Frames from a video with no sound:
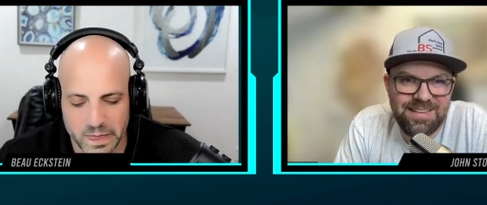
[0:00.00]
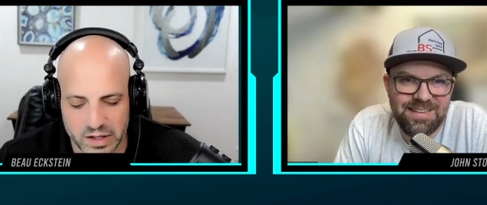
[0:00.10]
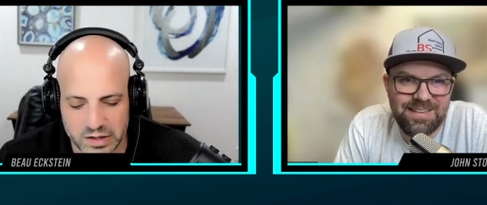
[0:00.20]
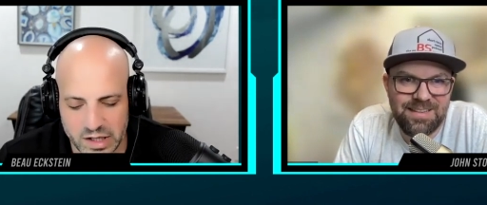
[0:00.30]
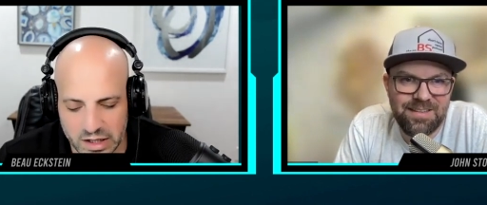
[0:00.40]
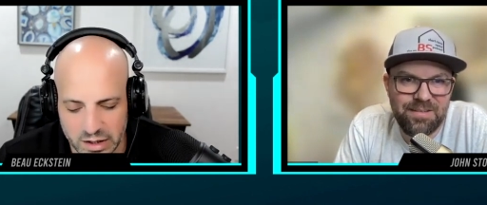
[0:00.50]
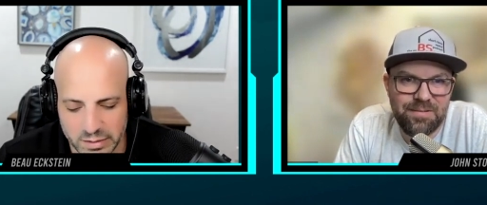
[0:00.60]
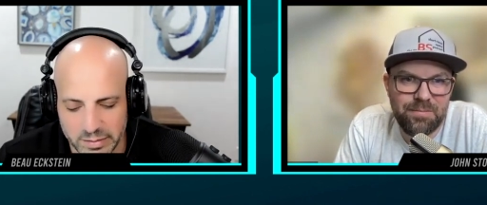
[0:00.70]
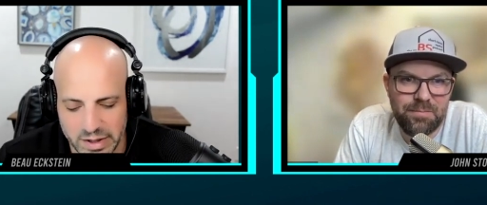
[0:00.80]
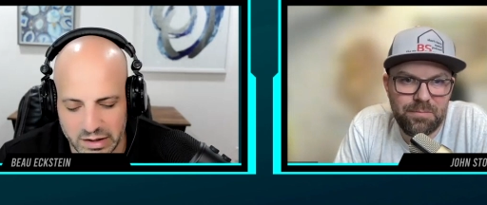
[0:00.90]
Speaker 1: Can you talk a little
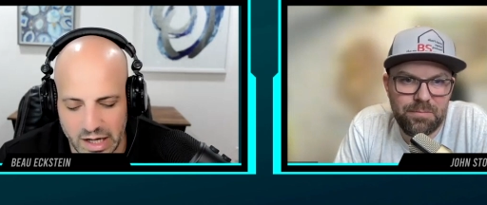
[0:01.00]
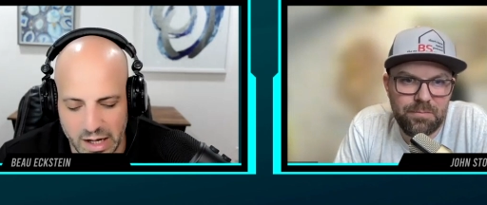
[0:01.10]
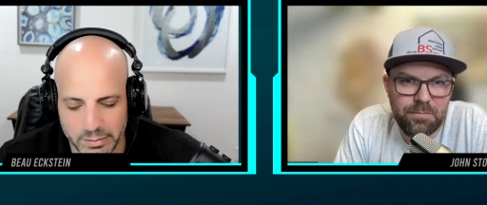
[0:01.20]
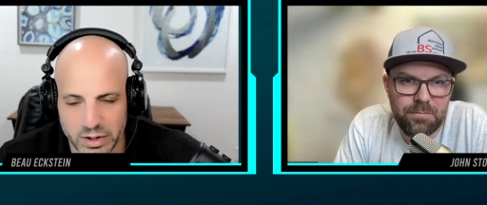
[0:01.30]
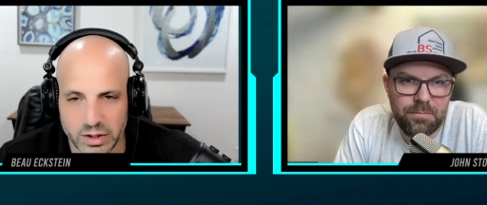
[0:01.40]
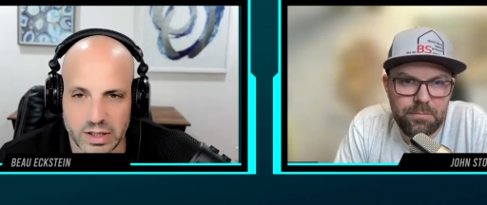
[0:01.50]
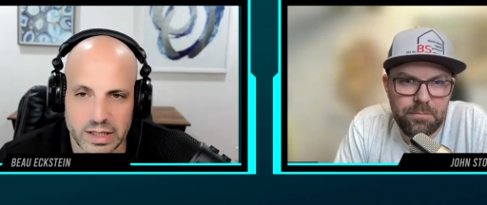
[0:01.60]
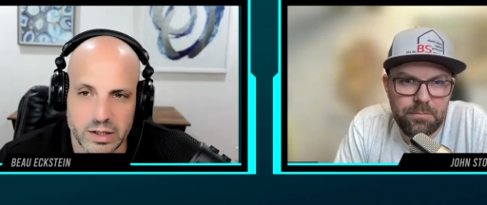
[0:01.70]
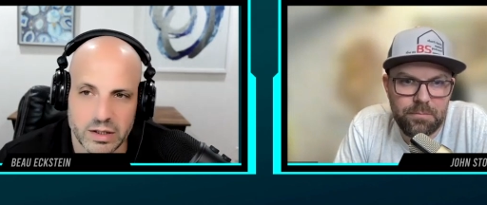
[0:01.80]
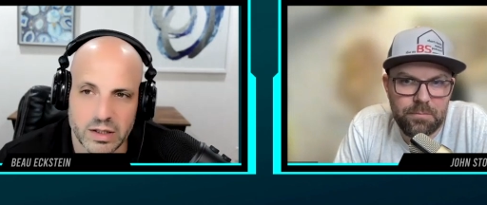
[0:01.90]
bit about Hopper?
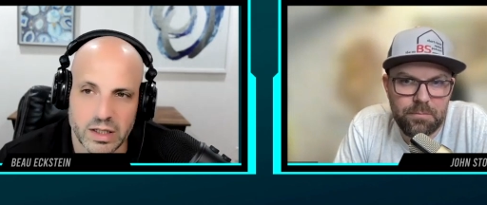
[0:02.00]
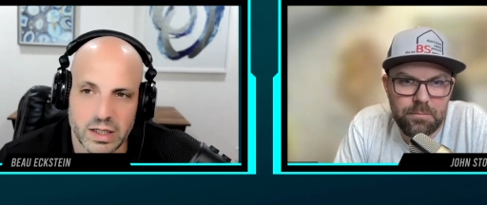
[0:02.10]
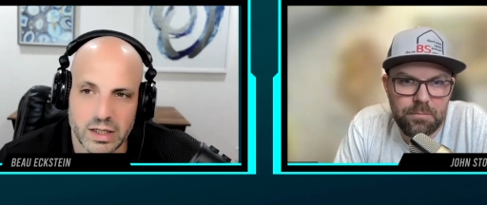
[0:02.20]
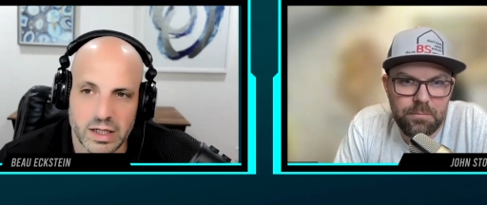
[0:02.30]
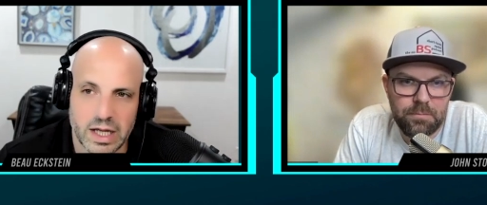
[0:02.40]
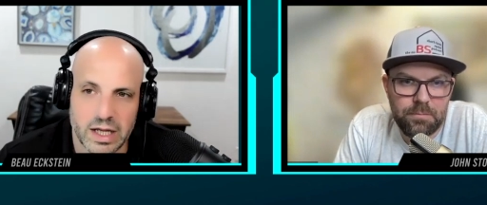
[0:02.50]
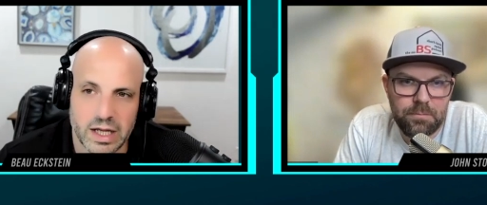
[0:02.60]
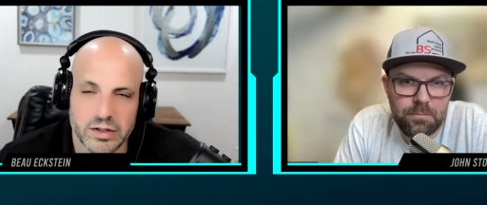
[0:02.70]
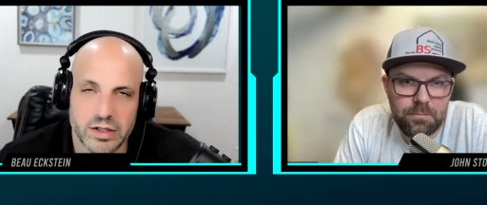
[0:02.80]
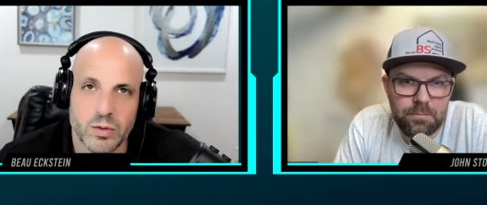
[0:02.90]
Like, uh, I,
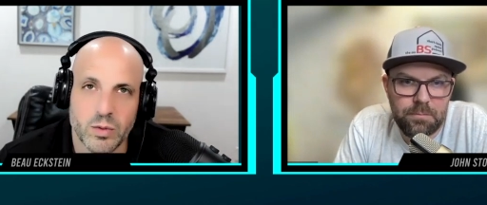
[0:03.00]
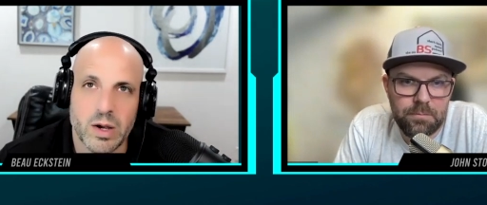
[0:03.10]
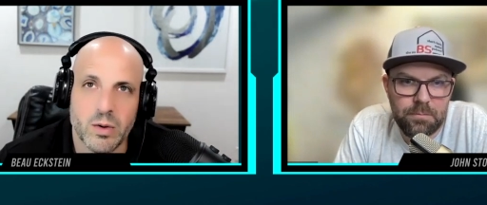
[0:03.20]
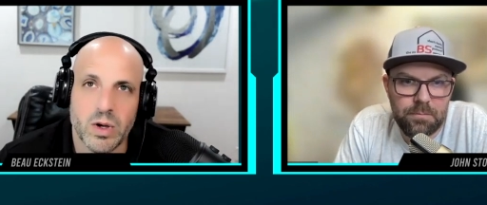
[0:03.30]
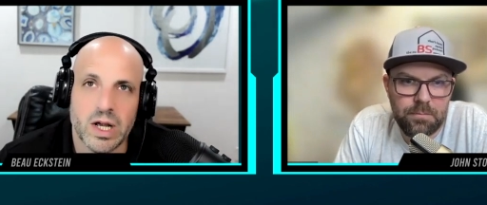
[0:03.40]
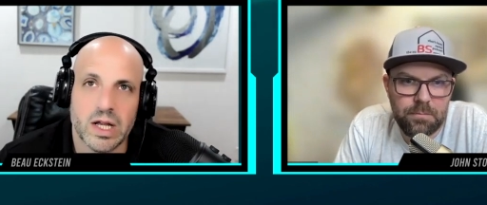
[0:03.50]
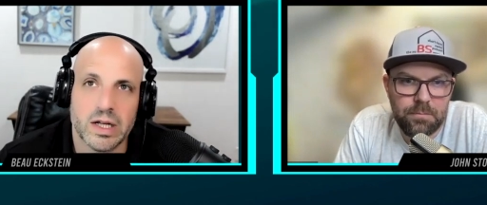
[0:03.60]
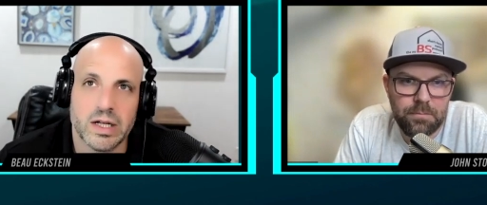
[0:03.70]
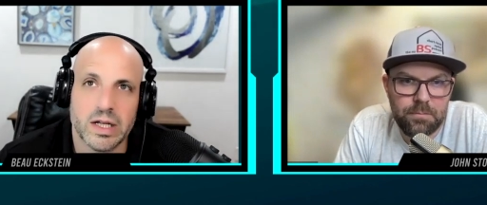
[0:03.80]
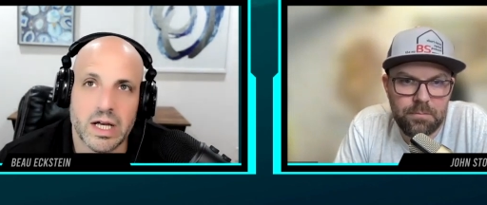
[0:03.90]
you know, when I went
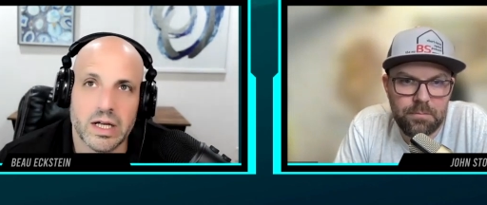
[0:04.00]
on and